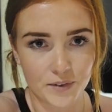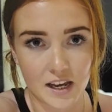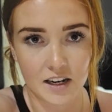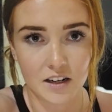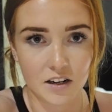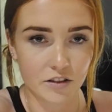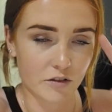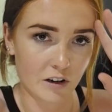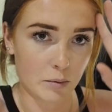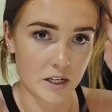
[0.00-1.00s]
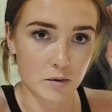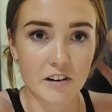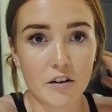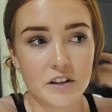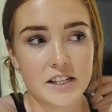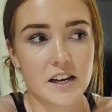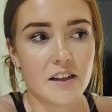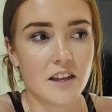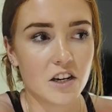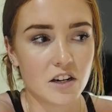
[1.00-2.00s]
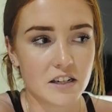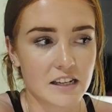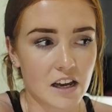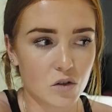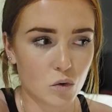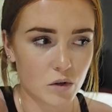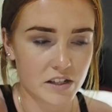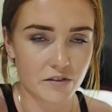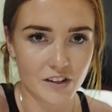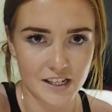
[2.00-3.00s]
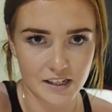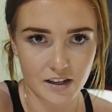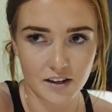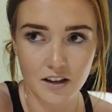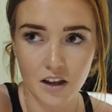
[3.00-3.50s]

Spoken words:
in the Philippines without a visa, and then you need to get a tourist visa.